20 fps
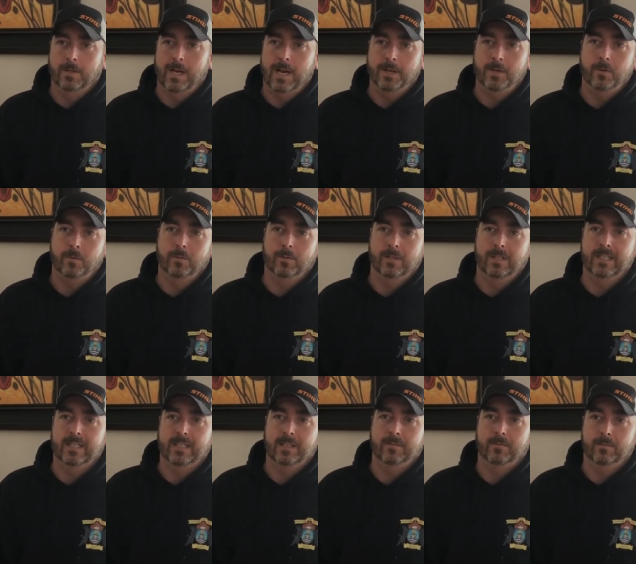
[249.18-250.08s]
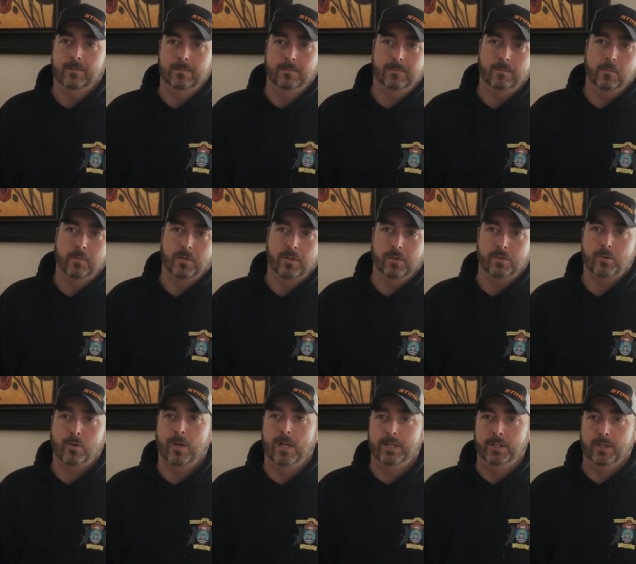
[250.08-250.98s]
I don't leave with the
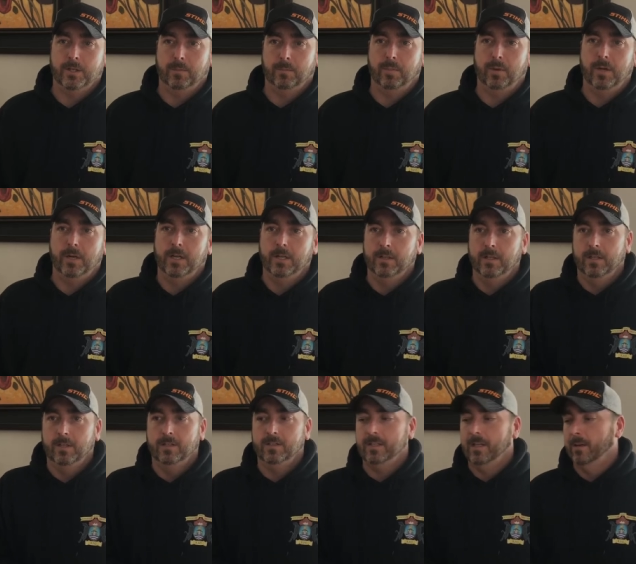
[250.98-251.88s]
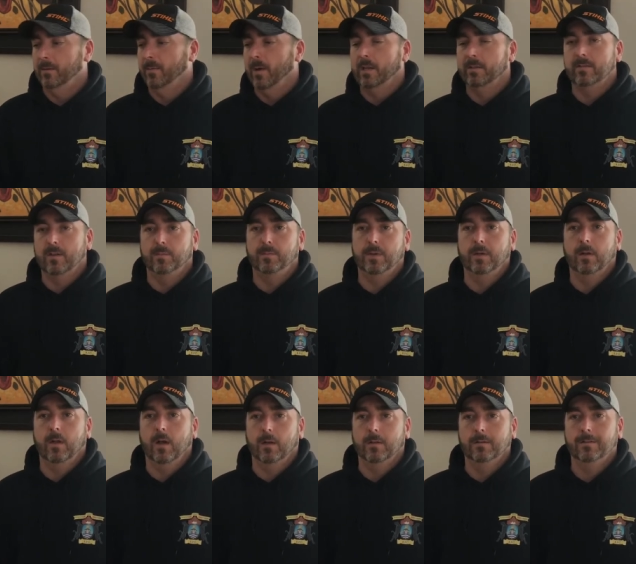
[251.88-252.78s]
shoreline looking pretty and then a set of ruts up your
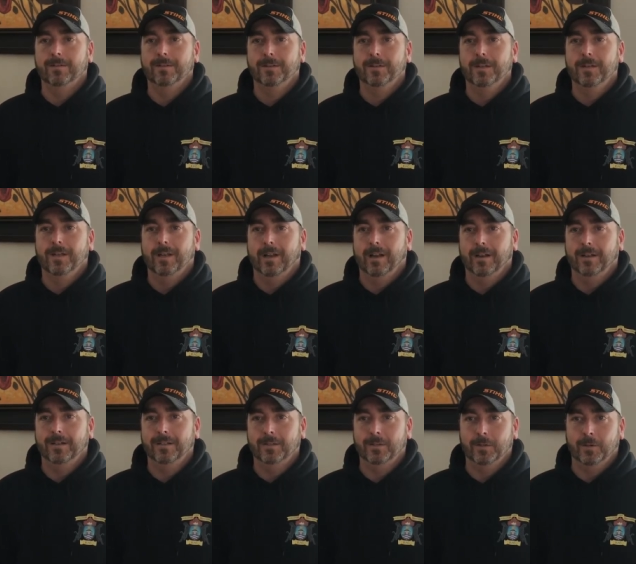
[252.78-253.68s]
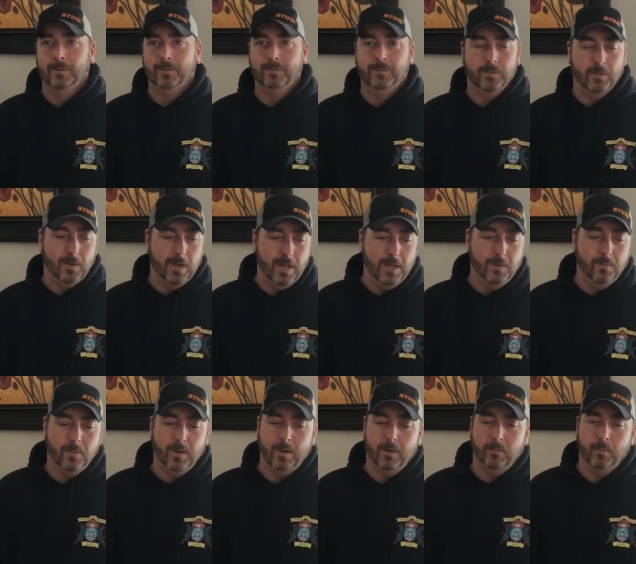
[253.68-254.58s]
lawn. So
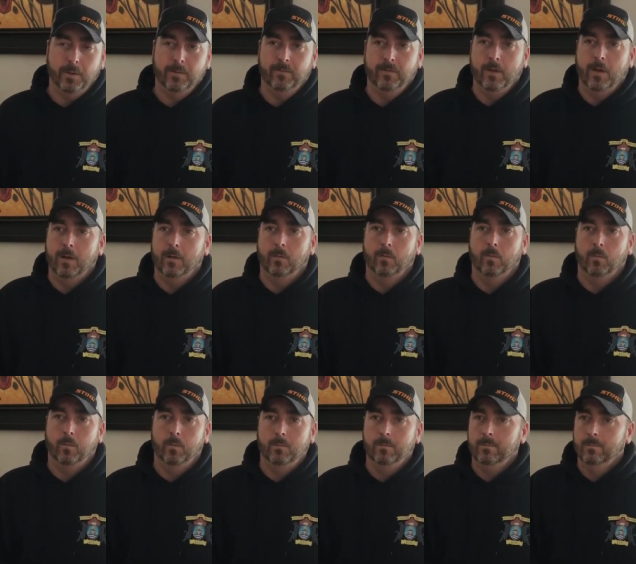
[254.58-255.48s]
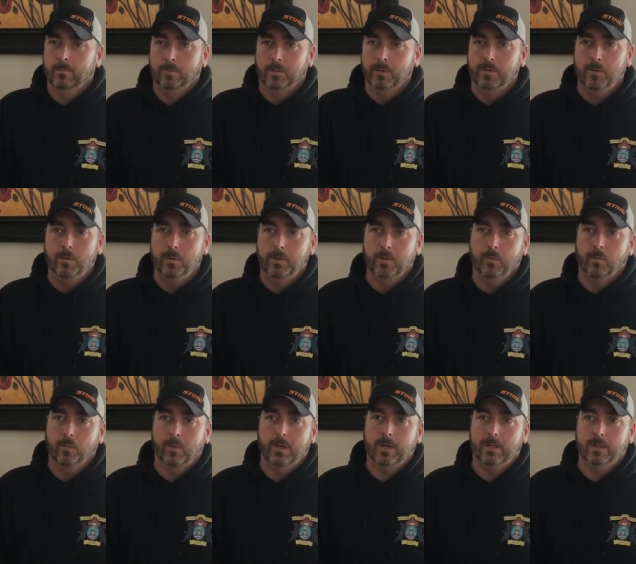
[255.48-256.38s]
anywhere we're doing the
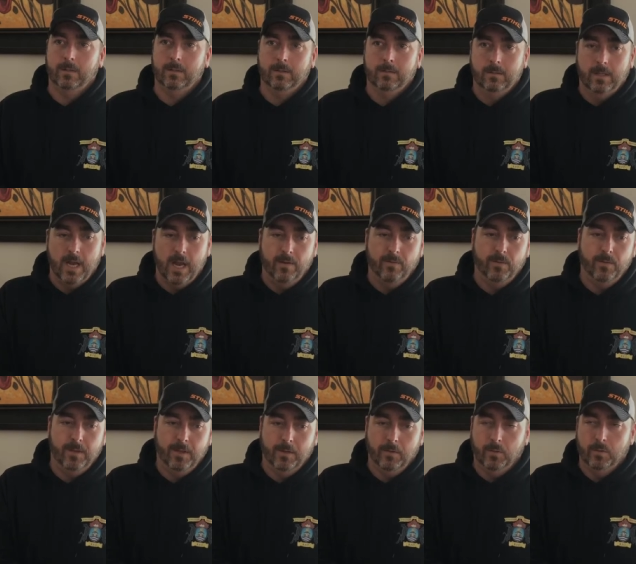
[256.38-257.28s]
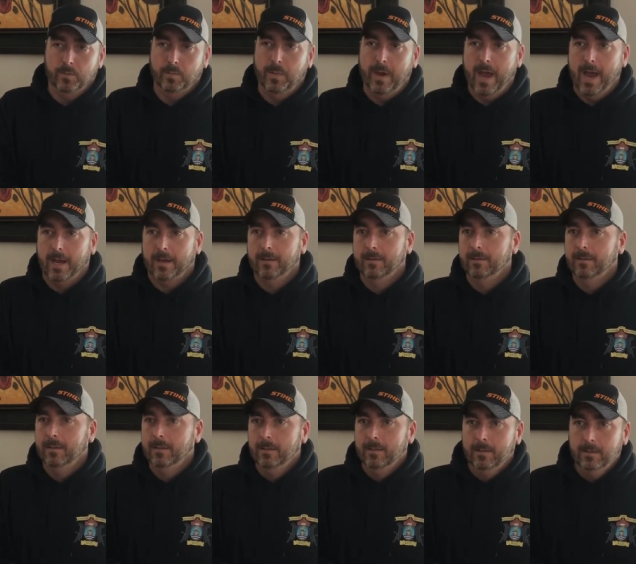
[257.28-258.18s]
work, everything goes back.
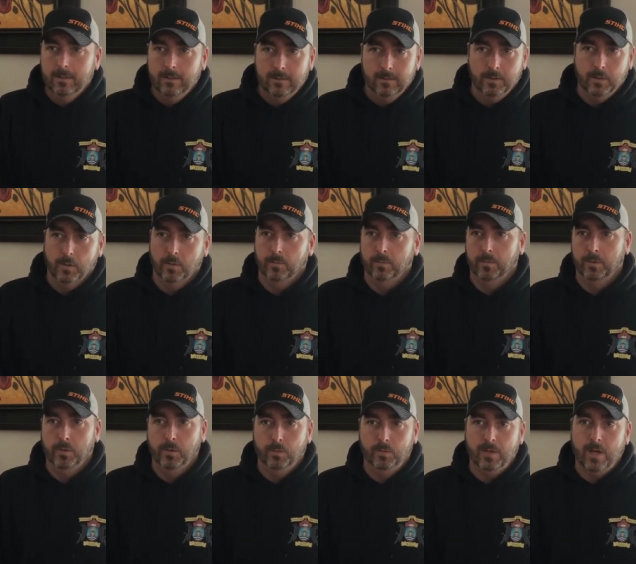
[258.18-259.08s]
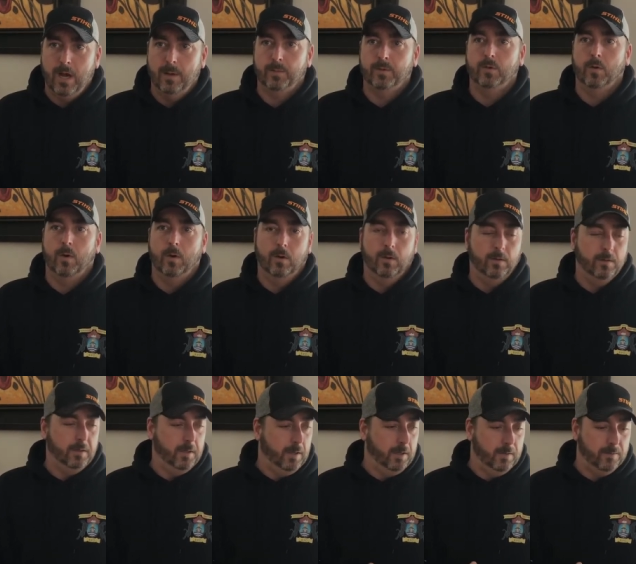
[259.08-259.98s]
New
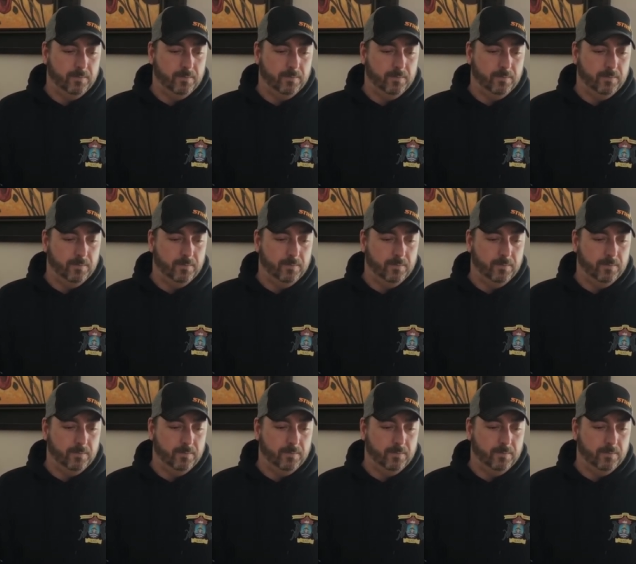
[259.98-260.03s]
topsoil,